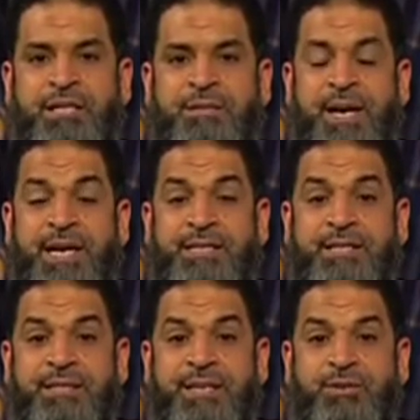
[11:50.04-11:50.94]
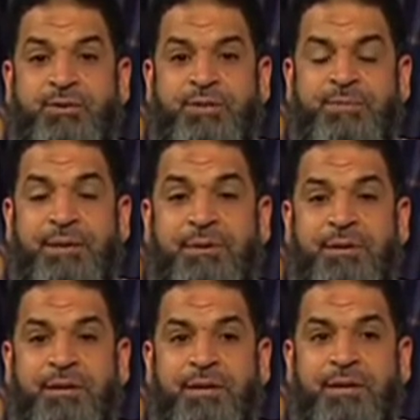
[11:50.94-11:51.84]
These magazines and
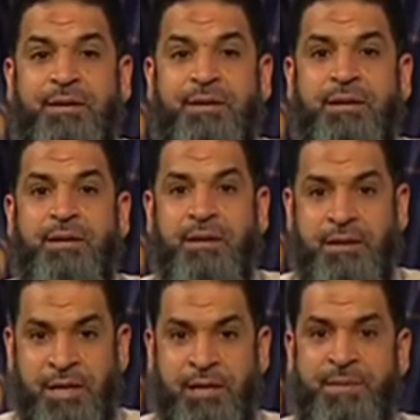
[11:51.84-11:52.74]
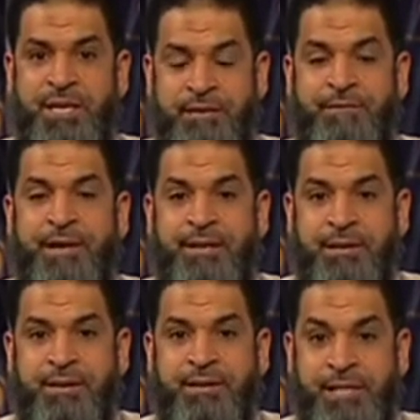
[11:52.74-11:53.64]
newspaper, they are making
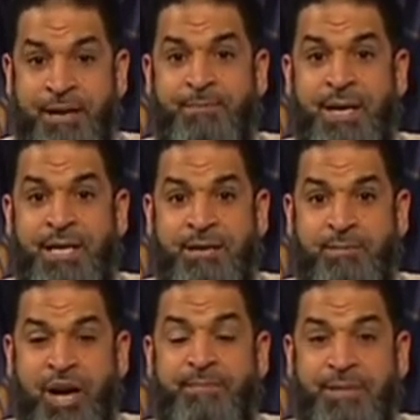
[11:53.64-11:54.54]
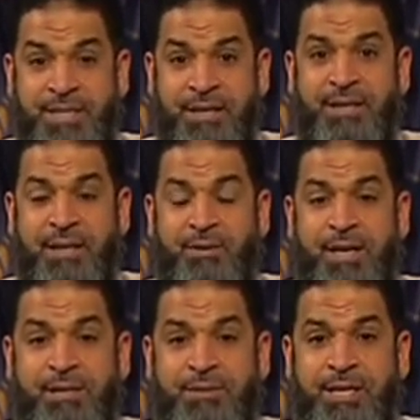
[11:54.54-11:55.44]
fun, they are mocking Muhammad sallallahu
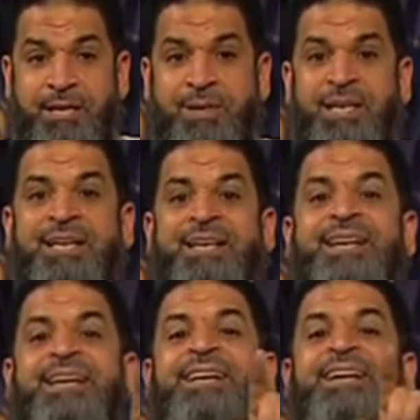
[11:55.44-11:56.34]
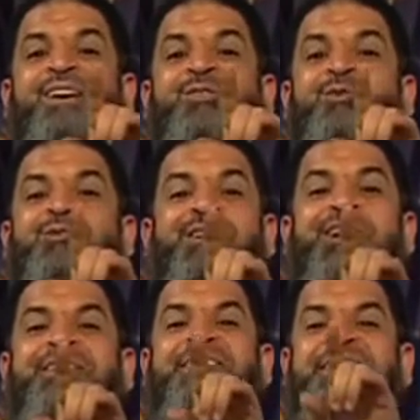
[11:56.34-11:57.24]
alayhi wasallam. Those
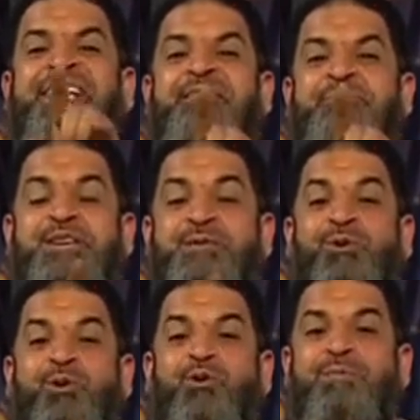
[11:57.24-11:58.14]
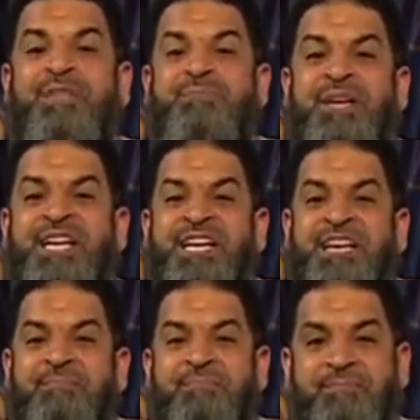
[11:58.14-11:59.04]
are the same people who will be begging
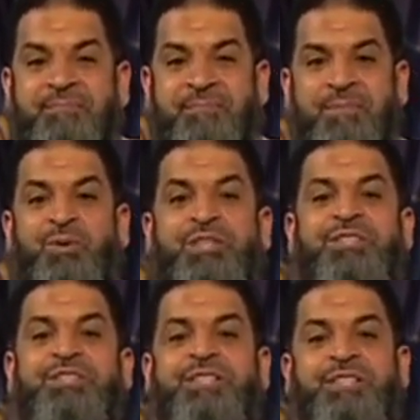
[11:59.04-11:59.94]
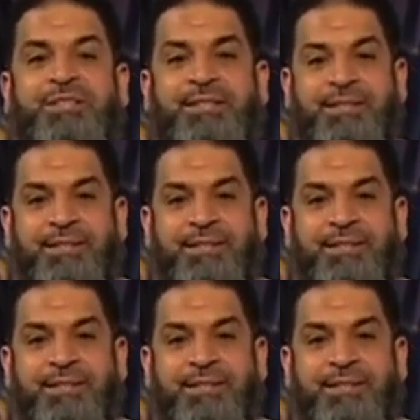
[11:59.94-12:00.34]
him to intercede.